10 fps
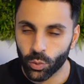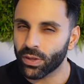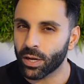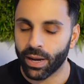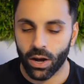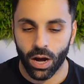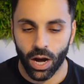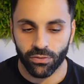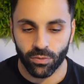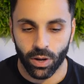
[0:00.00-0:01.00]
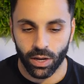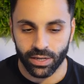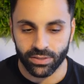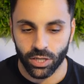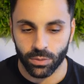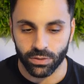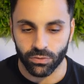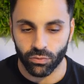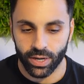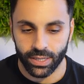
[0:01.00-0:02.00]
within about half a mile in terms of the
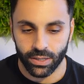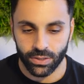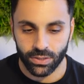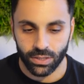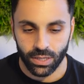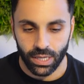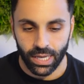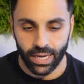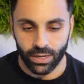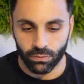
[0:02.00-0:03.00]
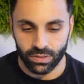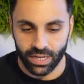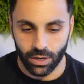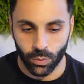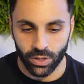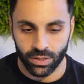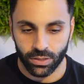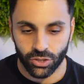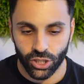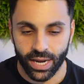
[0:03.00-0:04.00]
radius. And obviously I want to
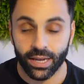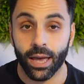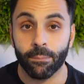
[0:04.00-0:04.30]
check a